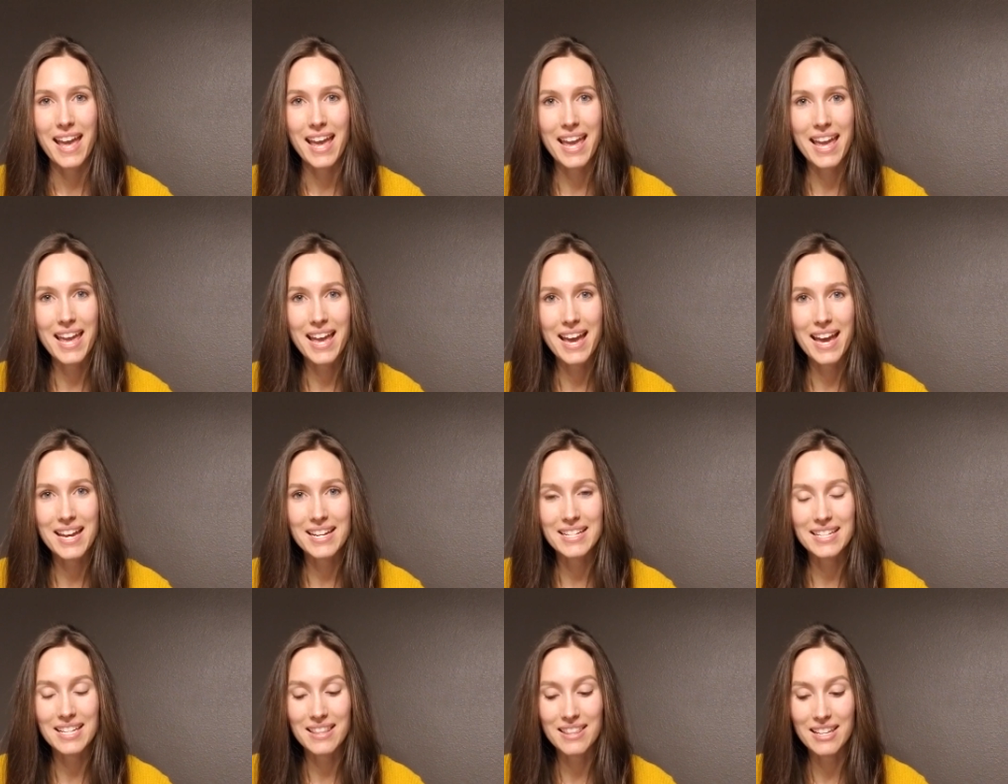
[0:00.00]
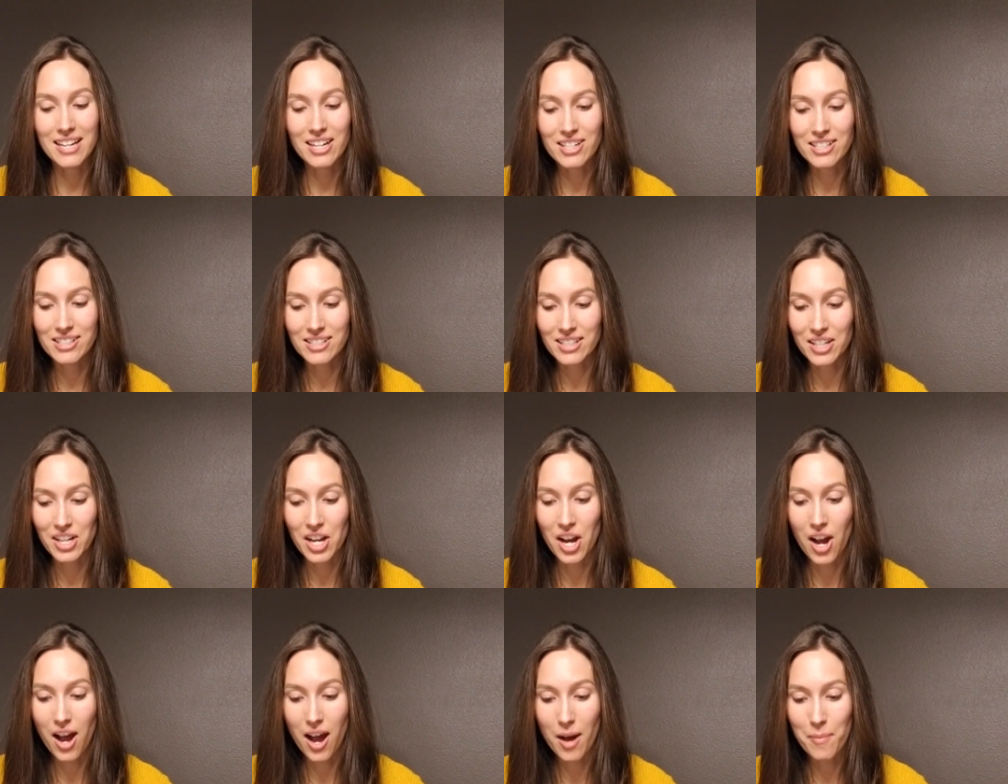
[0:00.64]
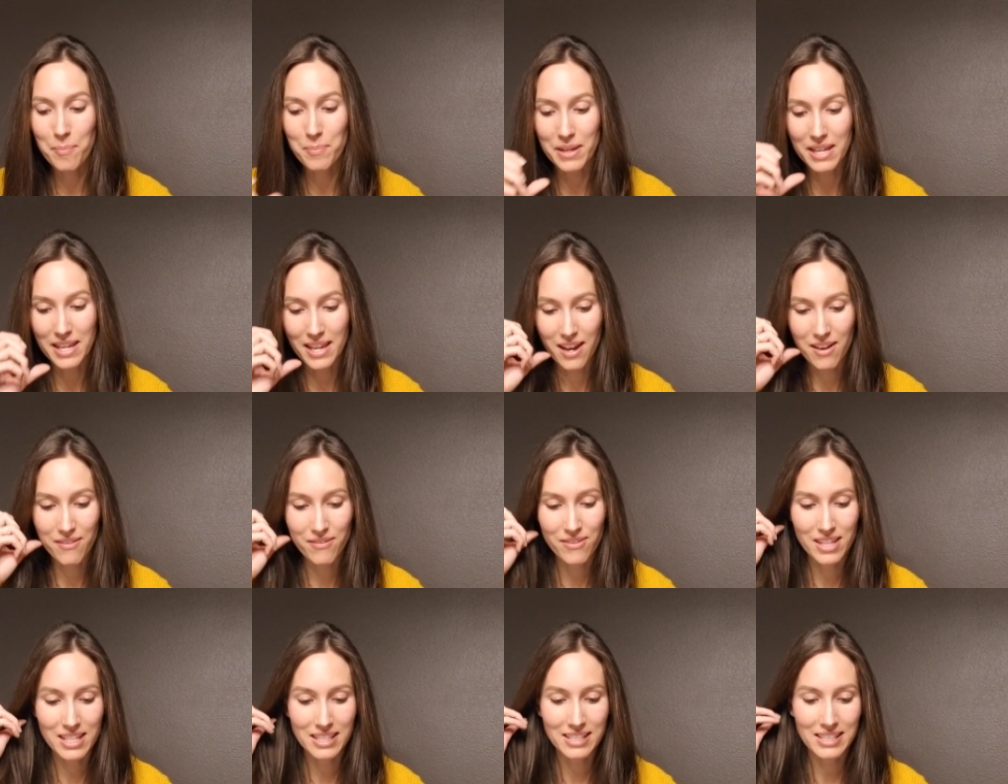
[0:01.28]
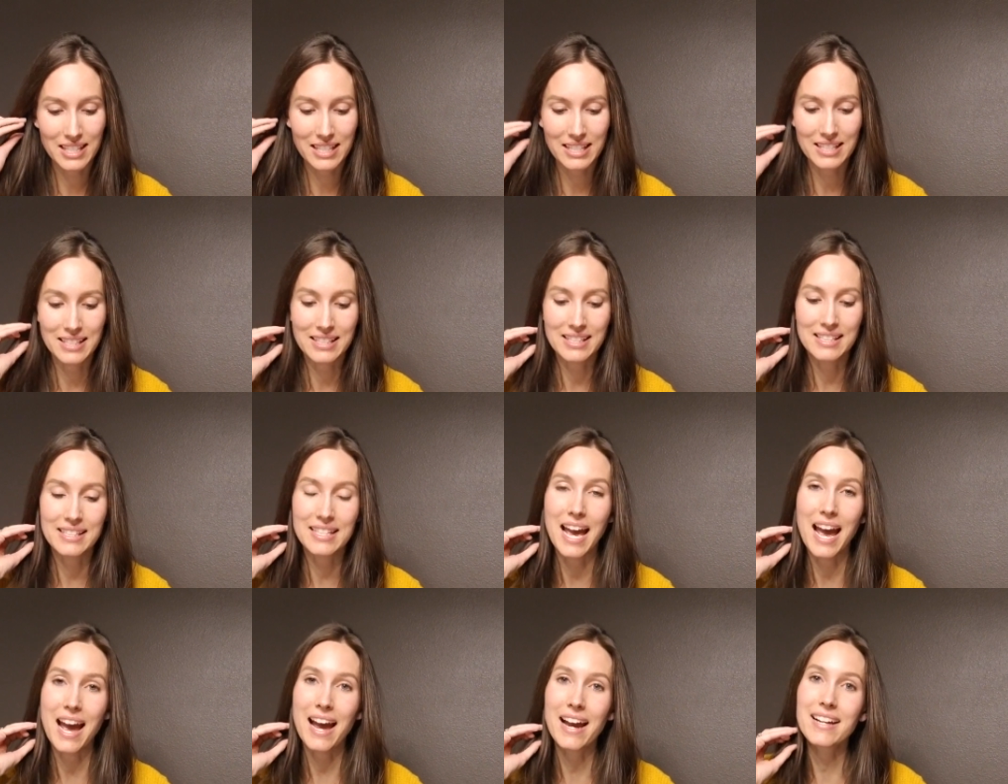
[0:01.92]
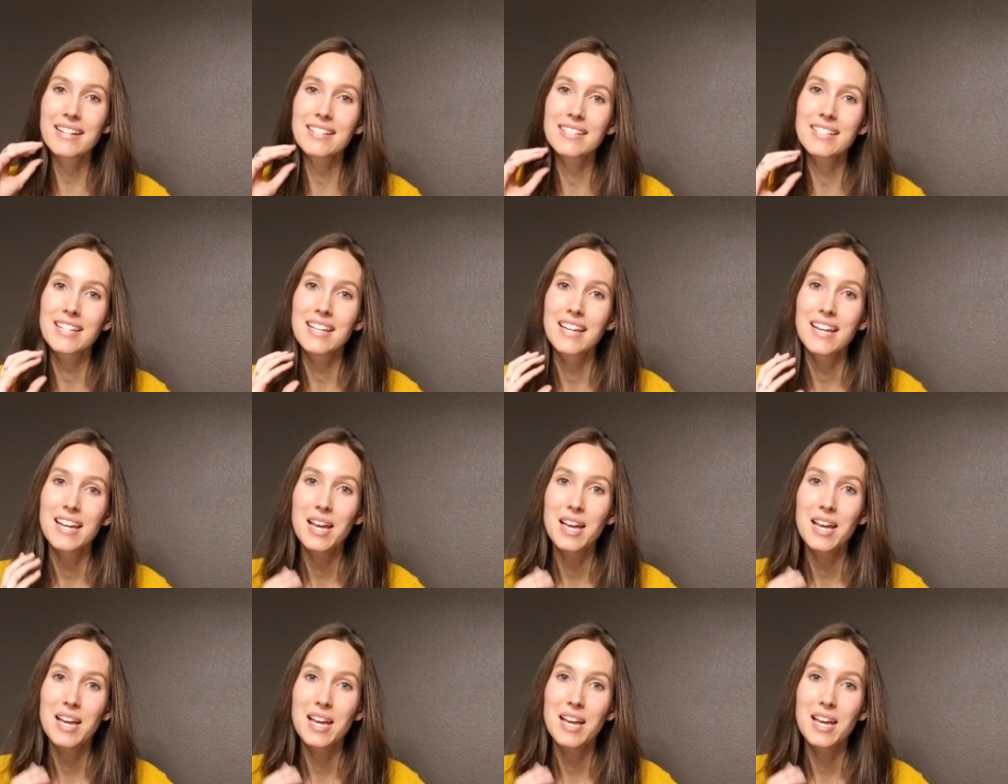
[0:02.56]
And there is a copy of this exact